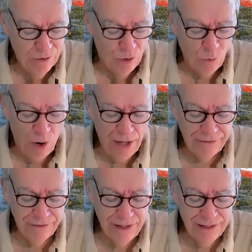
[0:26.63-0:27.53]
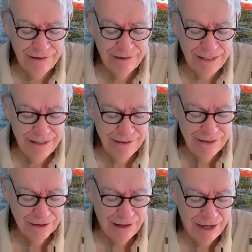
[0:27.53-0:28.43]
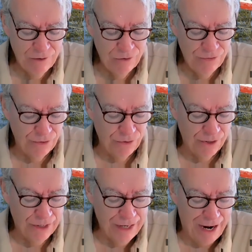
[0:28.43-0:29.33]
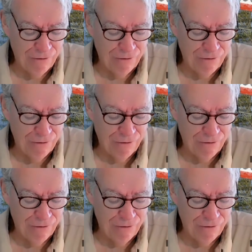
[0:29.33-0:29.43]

When water floods into the ground floor,